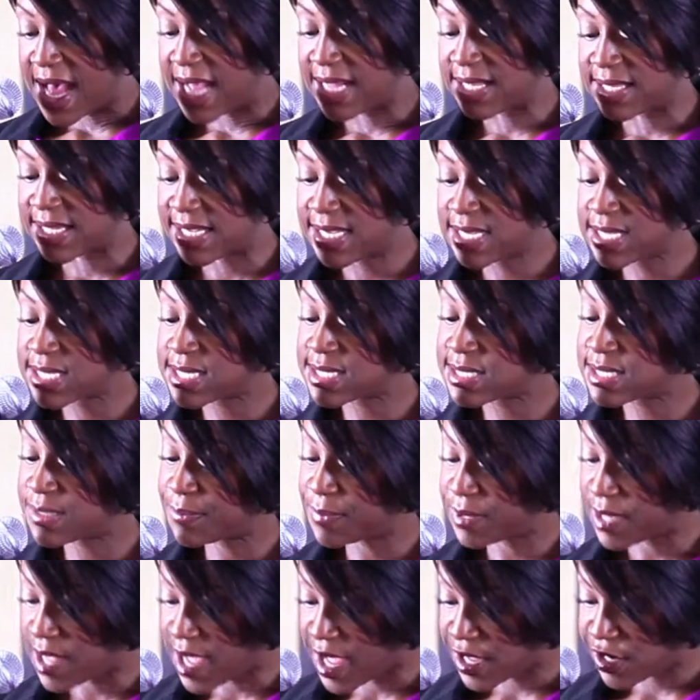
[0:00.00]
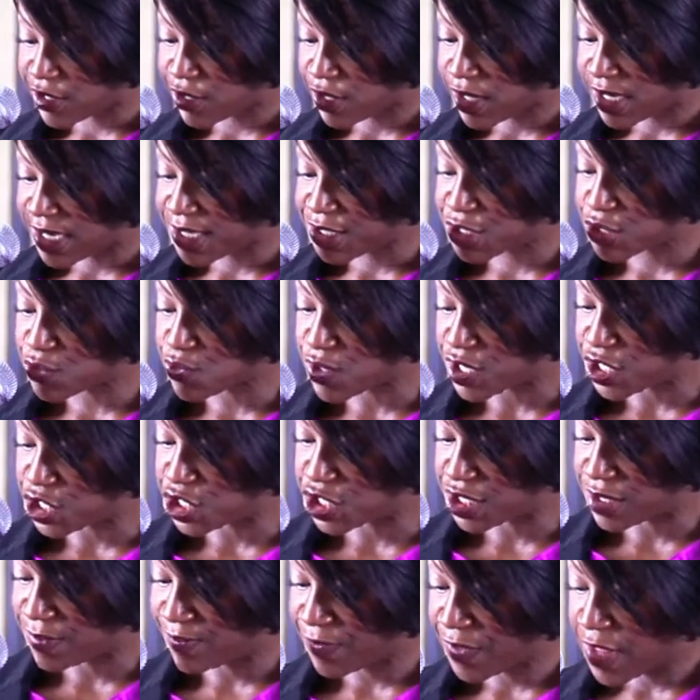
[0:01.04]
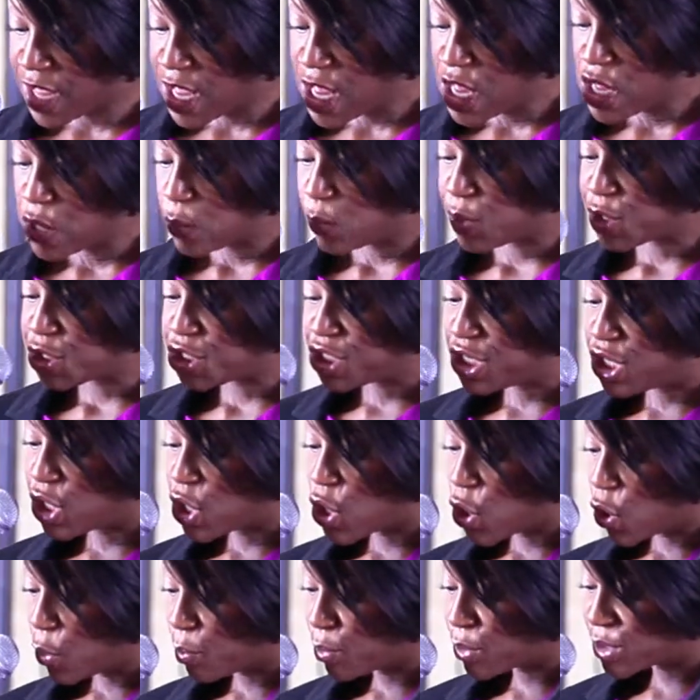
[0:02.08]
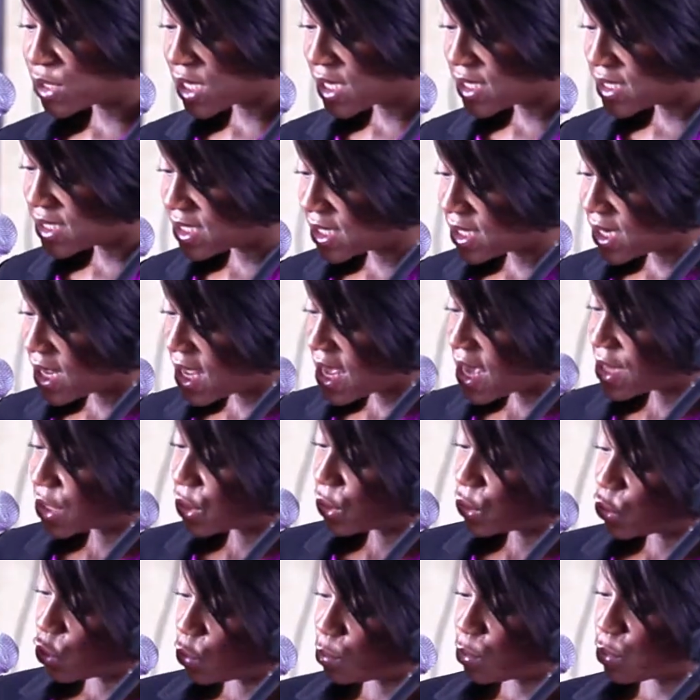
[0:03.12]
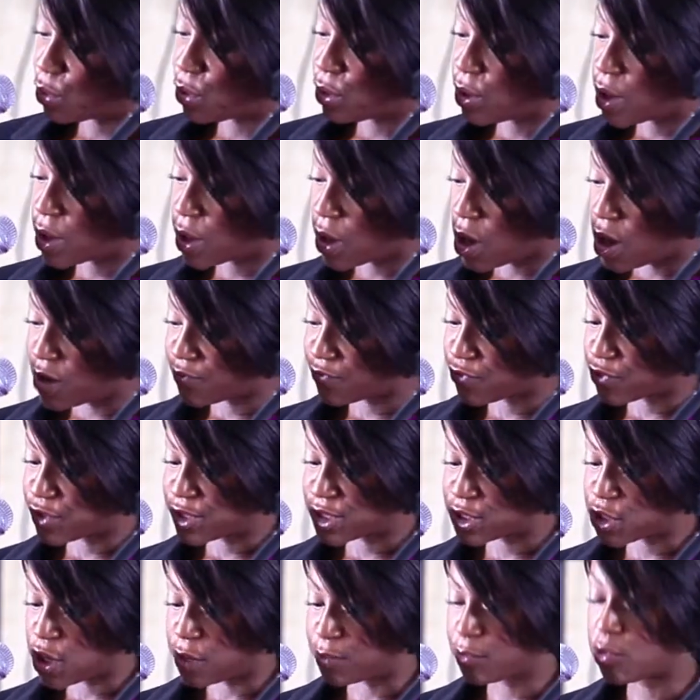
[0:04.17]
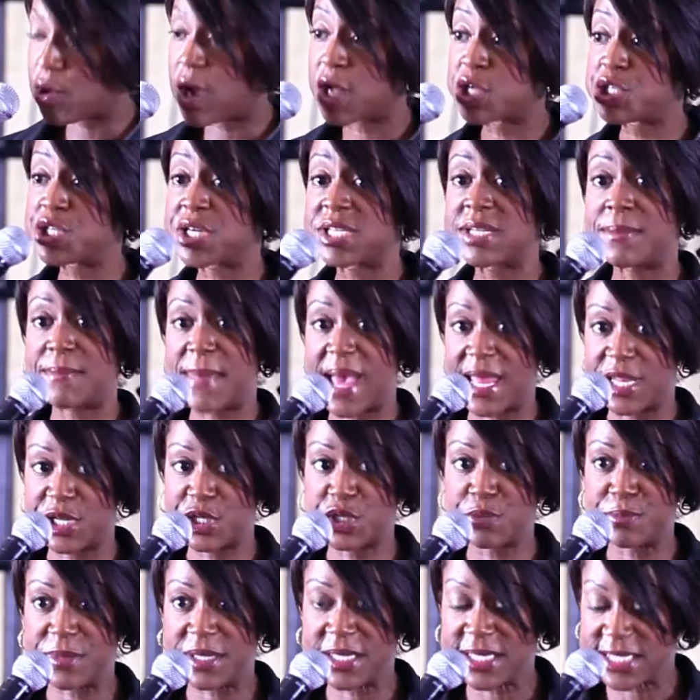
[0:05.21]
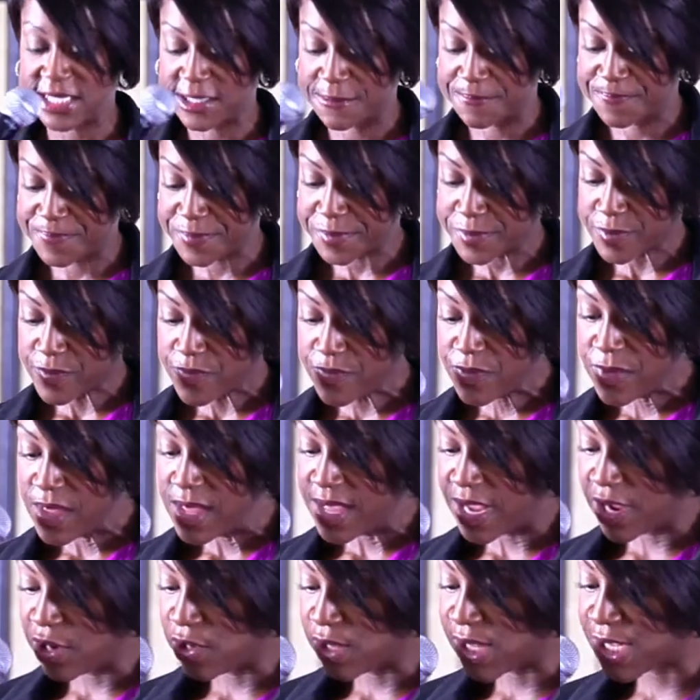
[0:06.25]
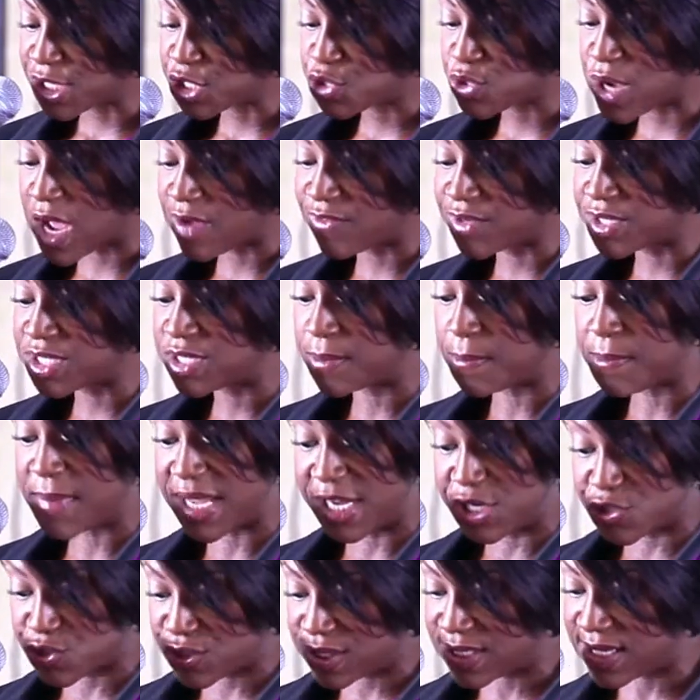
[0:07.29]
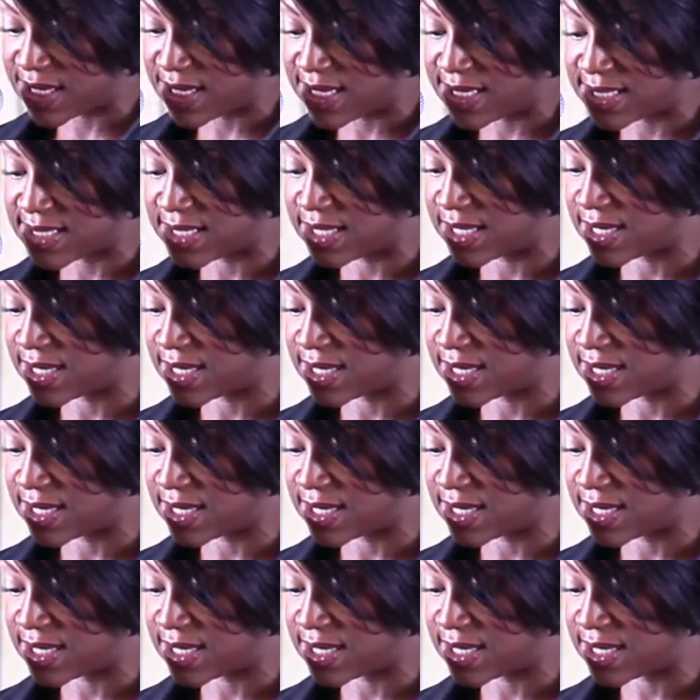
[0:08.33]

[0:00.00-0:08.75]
a link to supplier integration, which he co-presented at a global conference on project management. Errol has traveled to major cities in the